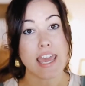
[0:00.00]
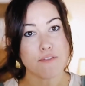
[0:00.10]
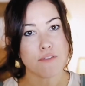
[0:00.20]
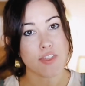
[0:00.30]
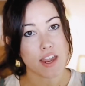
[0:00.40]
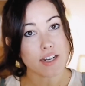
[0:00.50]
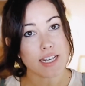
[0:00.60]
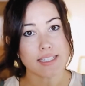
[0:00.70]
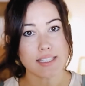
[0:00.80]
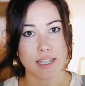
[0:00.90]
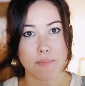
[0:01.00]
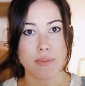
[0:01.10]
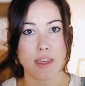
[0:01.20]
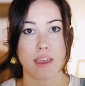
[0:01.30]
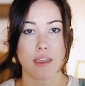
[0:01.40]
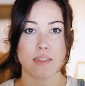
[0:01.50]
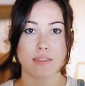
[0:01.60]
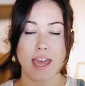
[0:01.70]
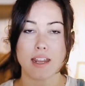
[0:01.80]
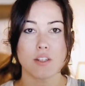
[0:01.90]
If there is something
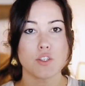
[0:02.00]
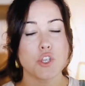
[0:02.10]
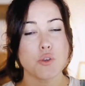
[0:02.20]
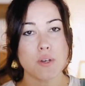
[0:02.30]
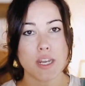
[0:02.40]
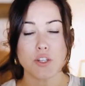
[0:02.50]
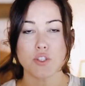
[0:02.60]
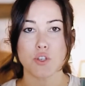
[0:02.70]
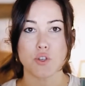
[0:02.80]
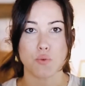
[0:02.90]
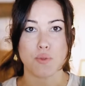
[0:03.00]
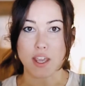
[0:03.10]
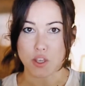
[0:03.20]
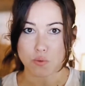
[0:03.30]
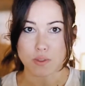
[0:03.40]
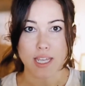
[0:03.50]
that is unique to you that you